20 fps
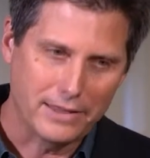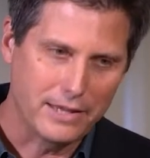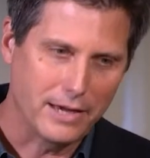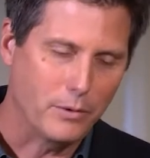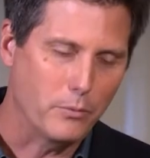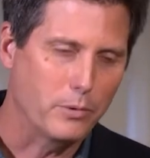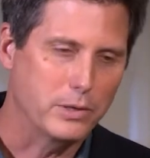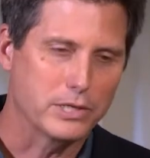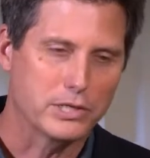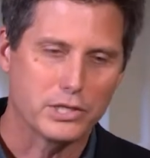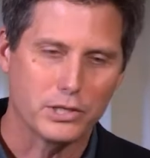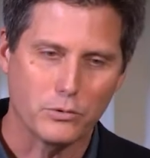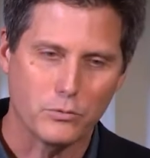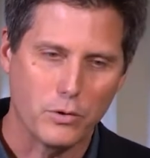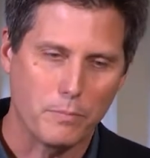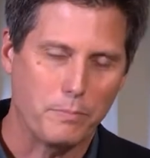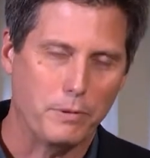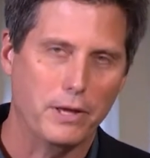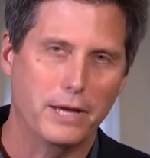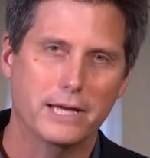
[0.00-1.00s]
that windshield
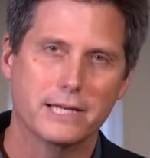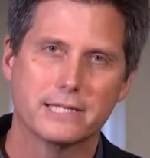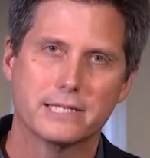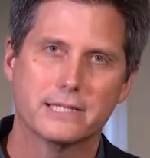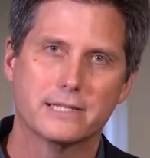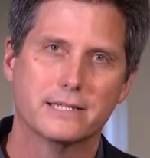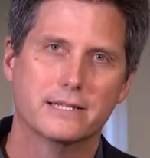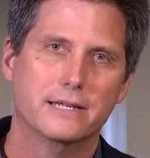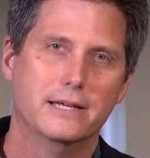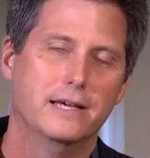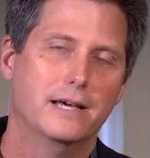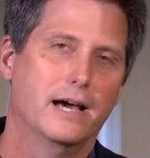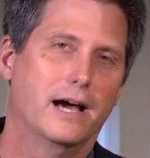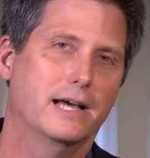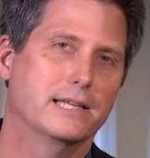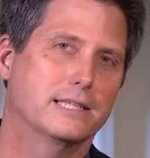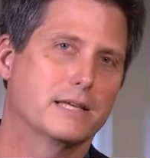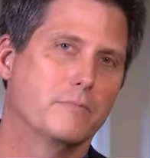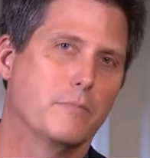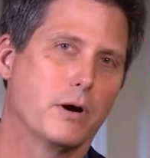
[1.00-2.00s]
replaced,
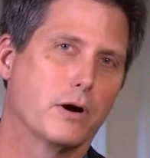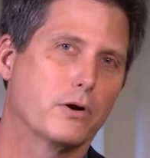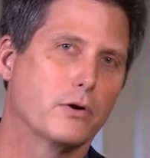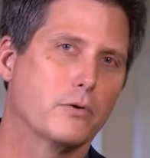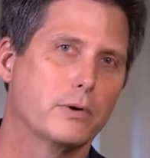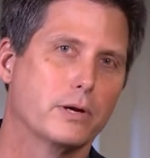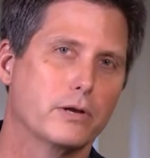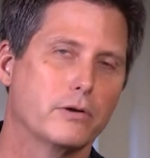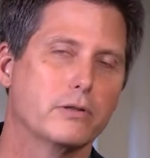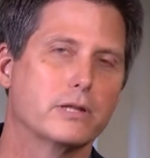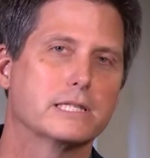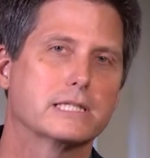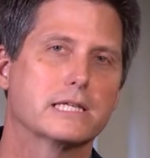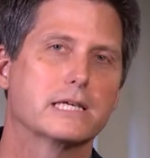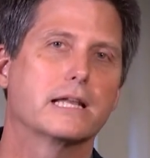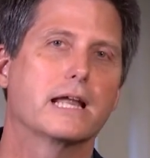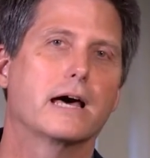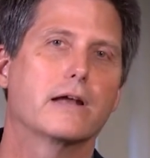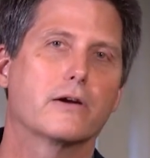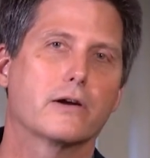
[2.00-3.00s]
I said, Margarito, let's
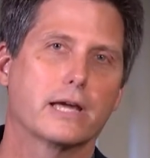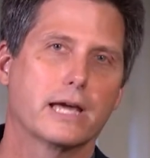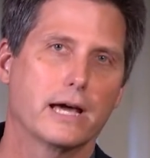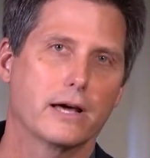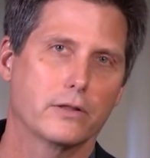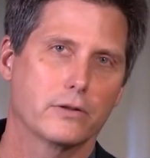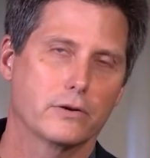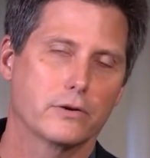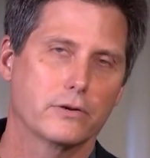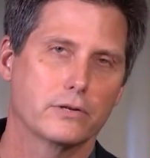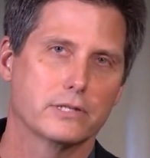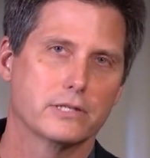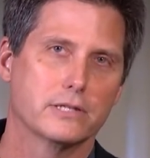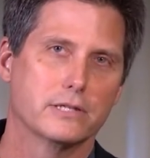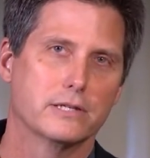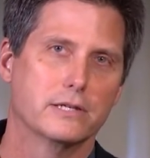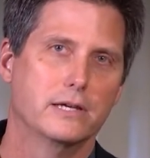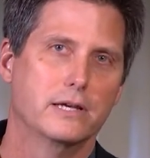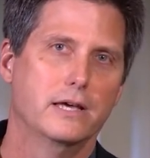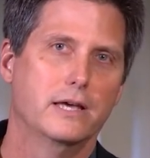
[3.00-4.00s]
get out our calendars
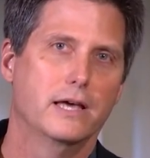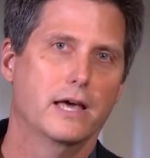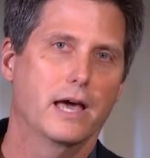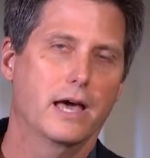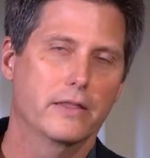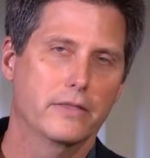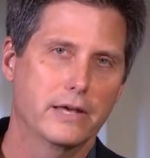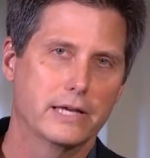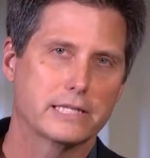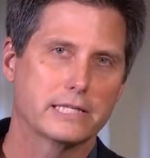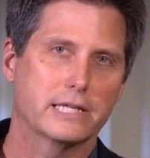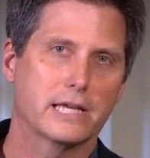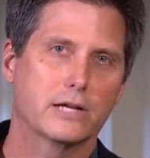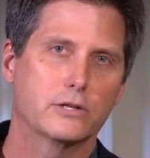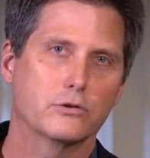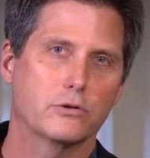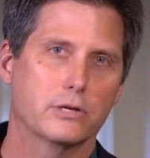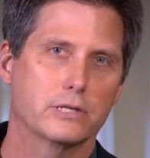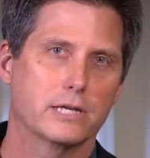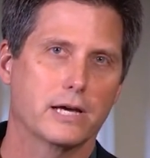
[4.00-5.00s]
and let's
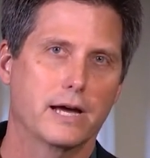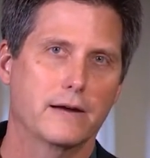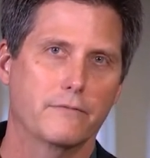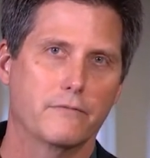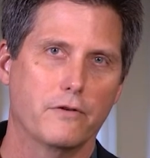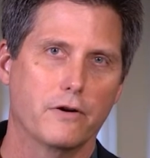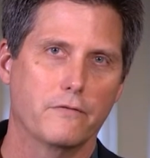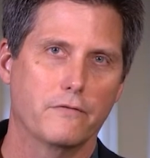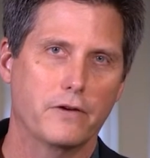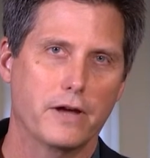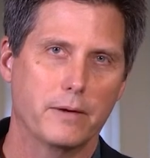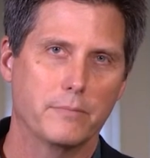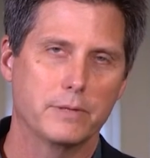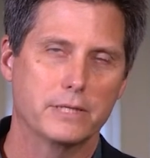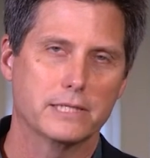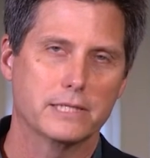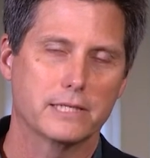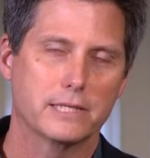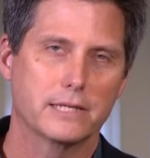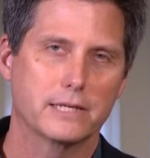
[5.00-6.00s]
schedule a time for our
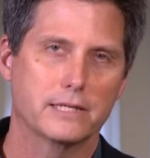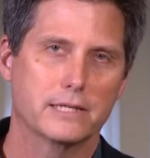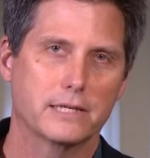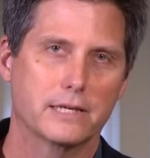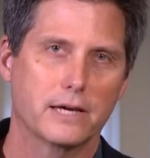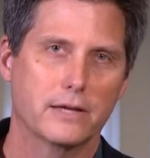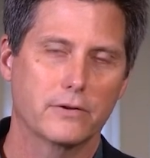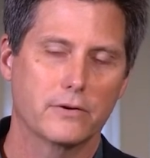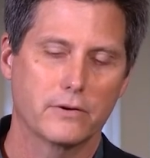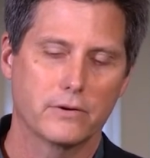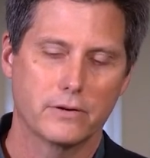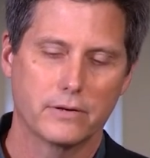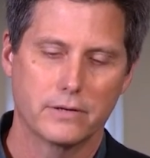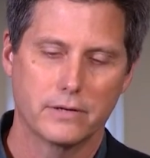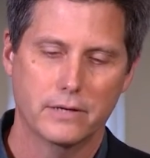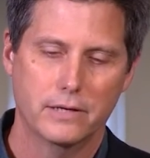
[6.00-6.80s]
families to get together.